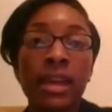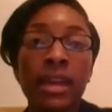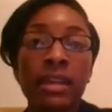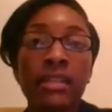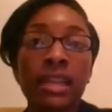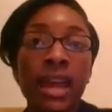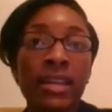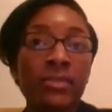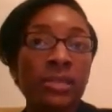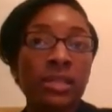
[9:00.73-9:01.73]
And
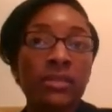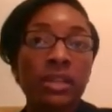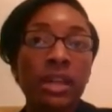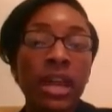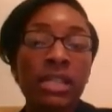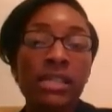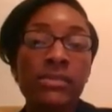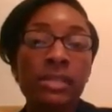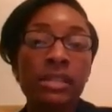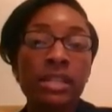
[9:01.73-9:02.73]
asthma self-care
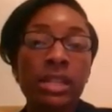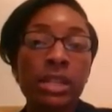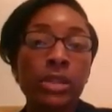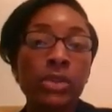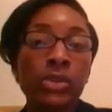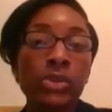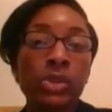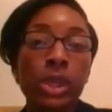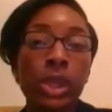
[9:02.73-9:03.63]
activities include